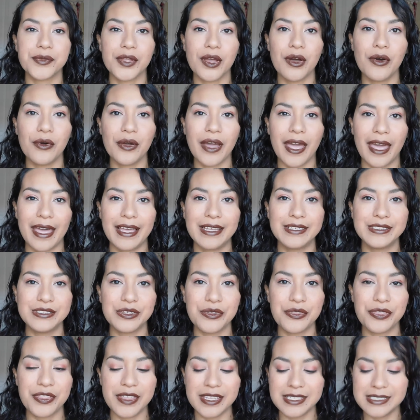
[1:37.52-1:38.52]
Okay,
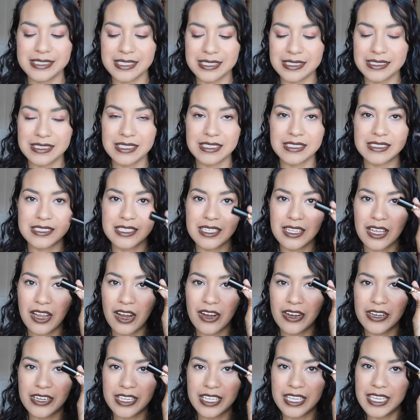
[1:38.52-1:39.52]
so this is the
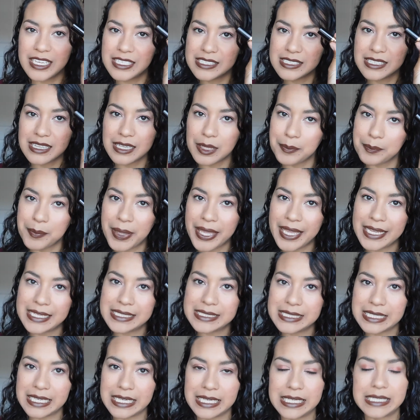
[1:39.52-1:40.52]
Tarteist lip
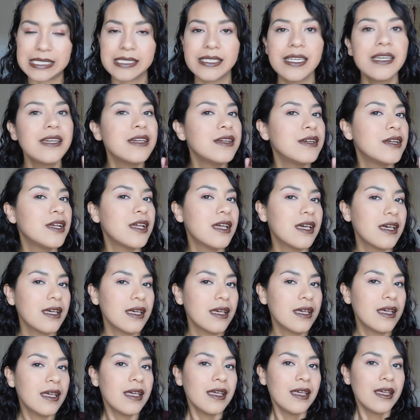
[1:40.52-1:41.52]
paint in
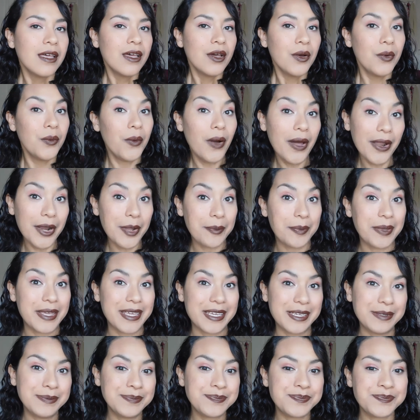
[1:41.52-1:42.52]

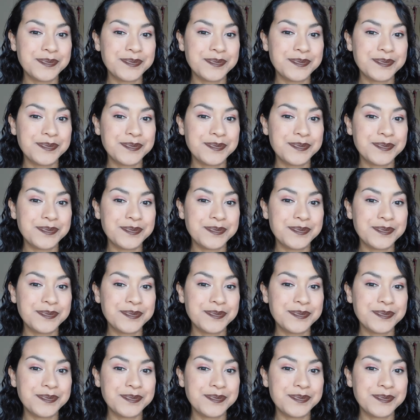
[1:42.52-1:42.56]
Wannabe.